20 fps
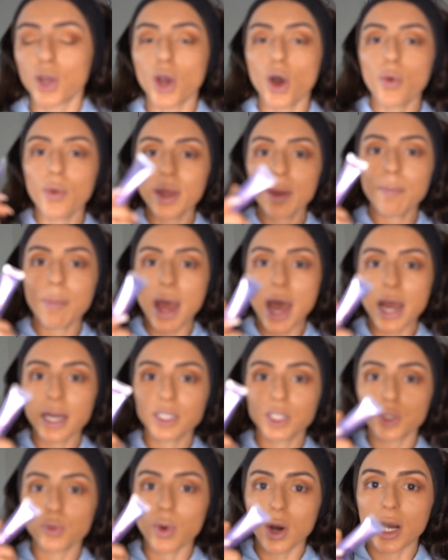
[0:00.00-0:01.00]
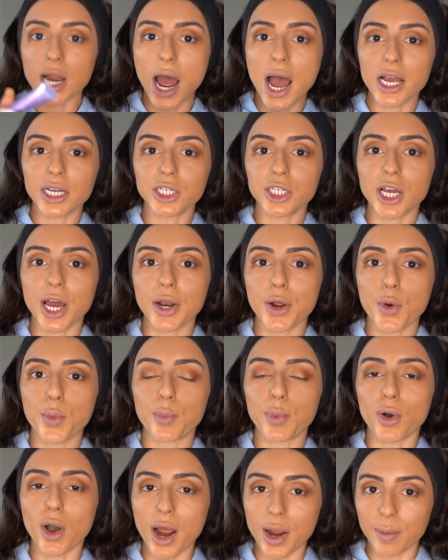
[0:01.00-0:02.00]
Going back to our
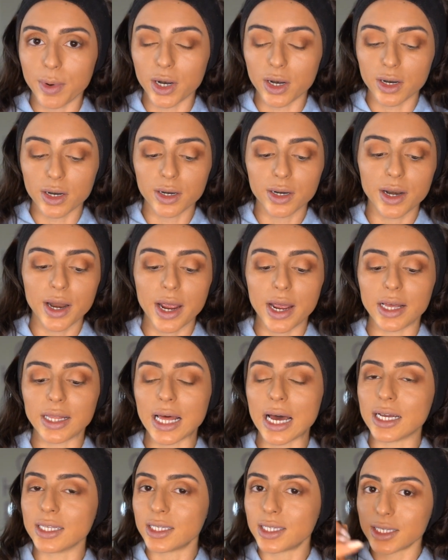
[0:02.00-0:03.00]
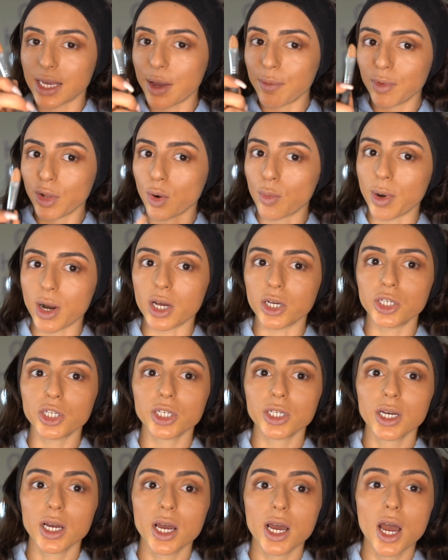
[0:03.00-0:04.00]
eyeshadow primer and that same little brush,